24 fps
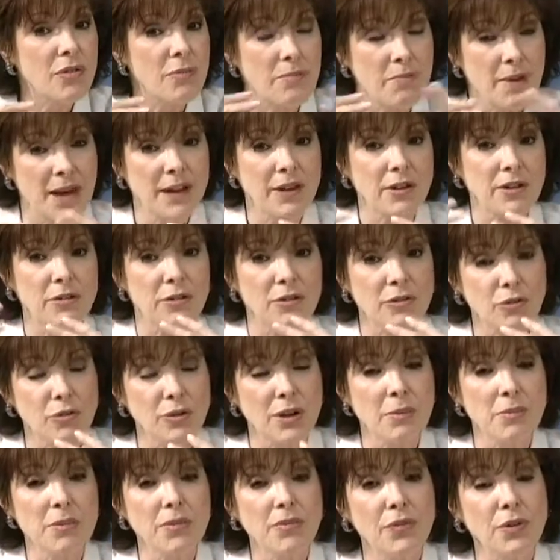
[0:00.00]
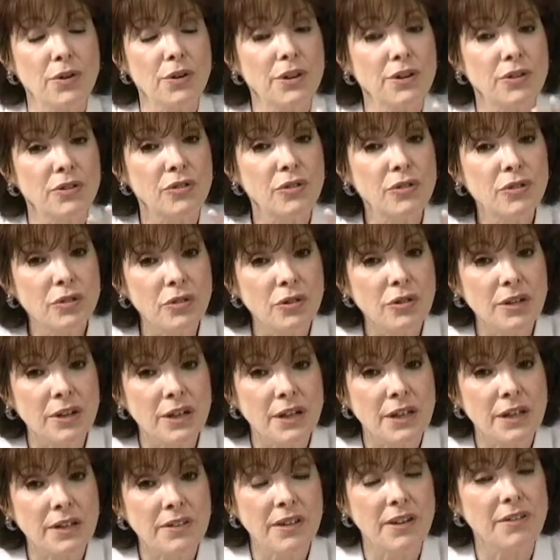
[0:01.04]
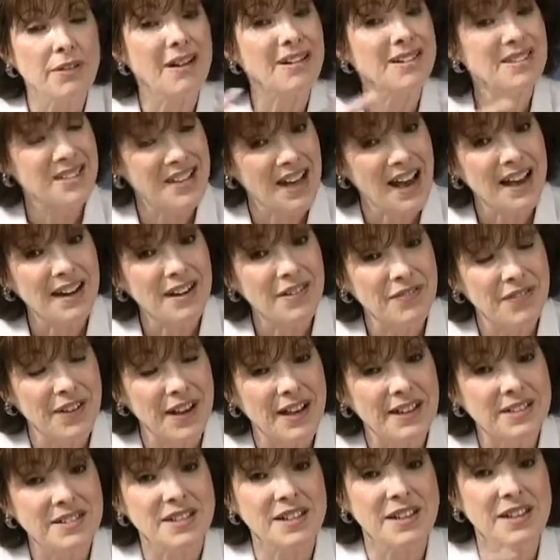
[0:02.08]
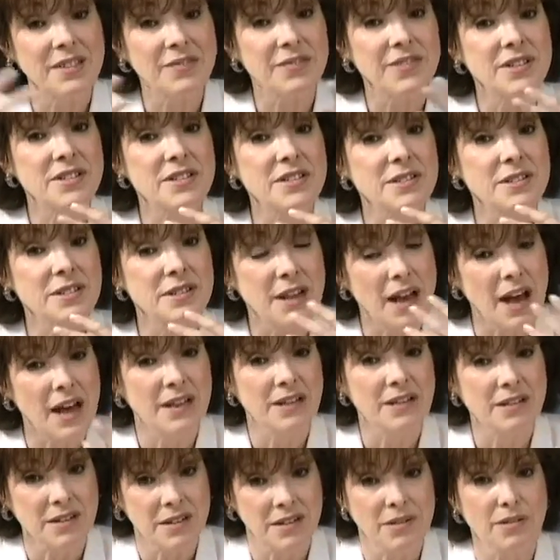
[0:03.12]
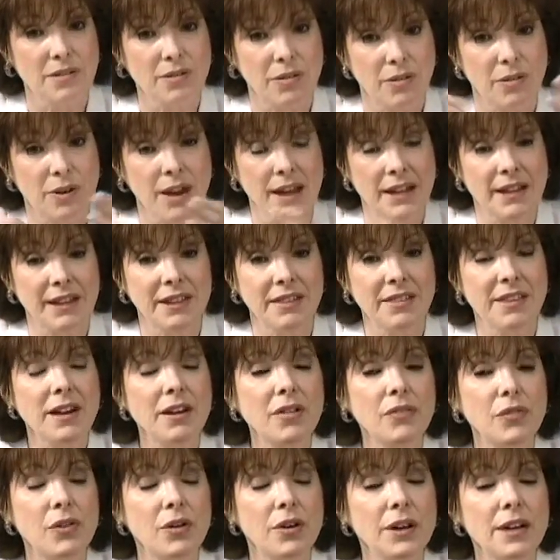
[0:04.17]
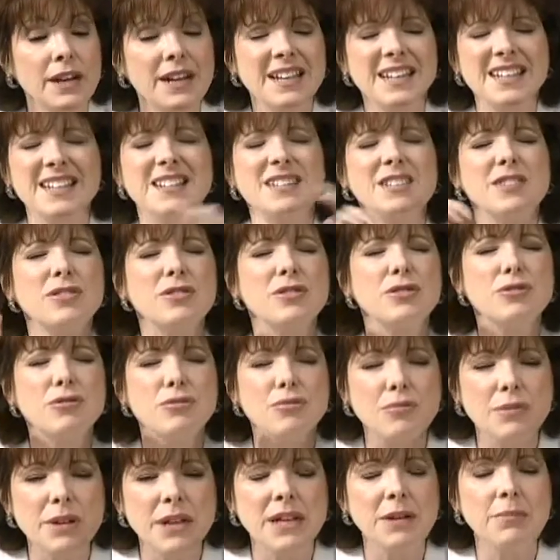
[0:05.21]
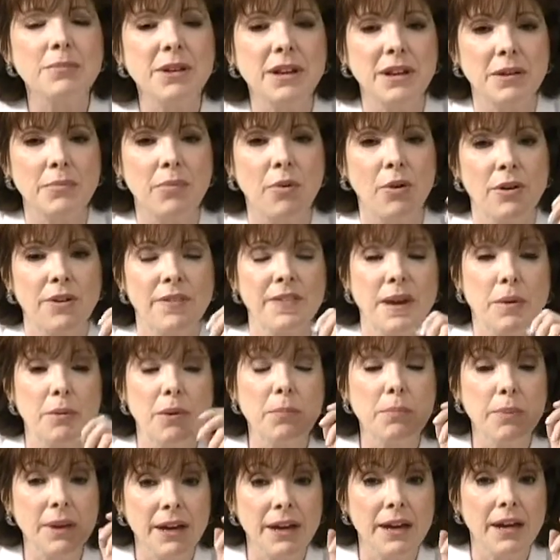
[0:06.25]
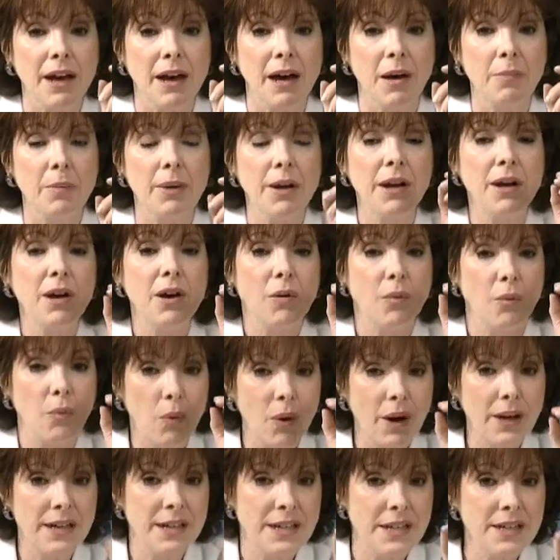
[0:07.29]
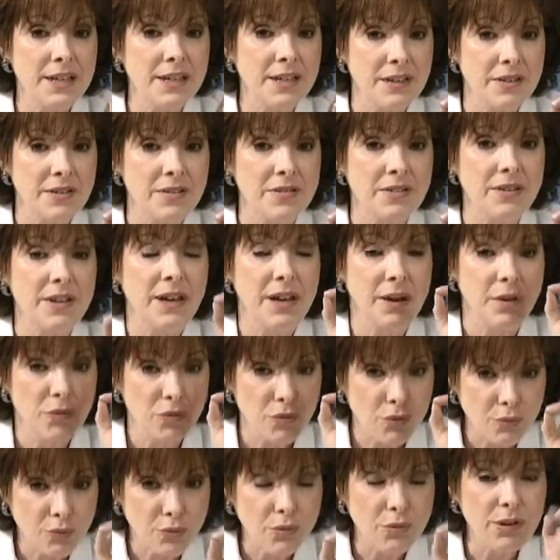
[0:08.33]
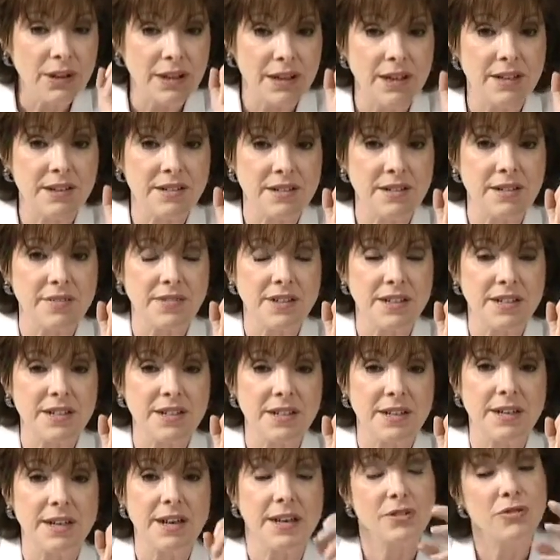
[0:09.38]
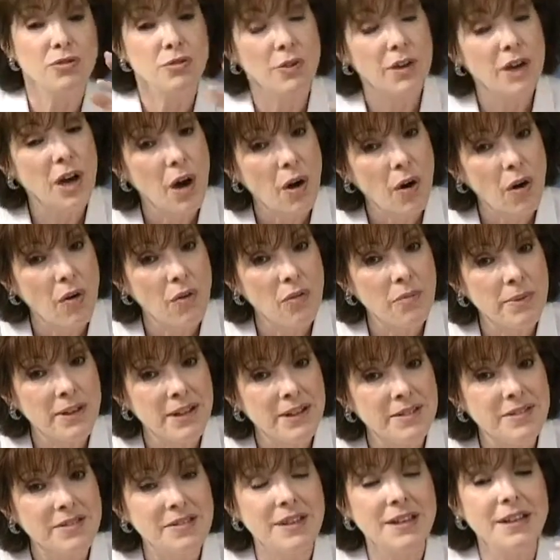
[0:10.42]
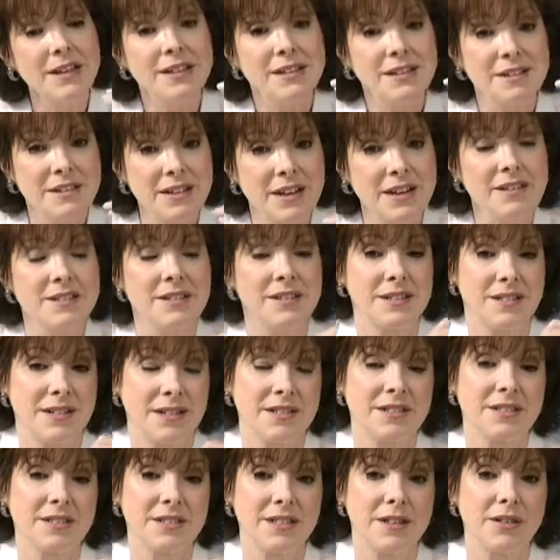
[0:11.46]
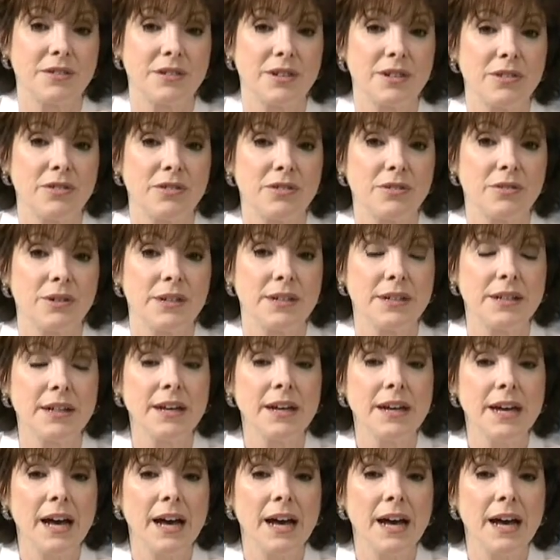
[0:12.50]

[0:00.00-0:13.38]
the medical treatment for it is good, there are side effects if it's not done correctly. Therefore, it's extremely important that we pick up what is truly a DVT. And doing a Hohmann's doesn't necessarily do it.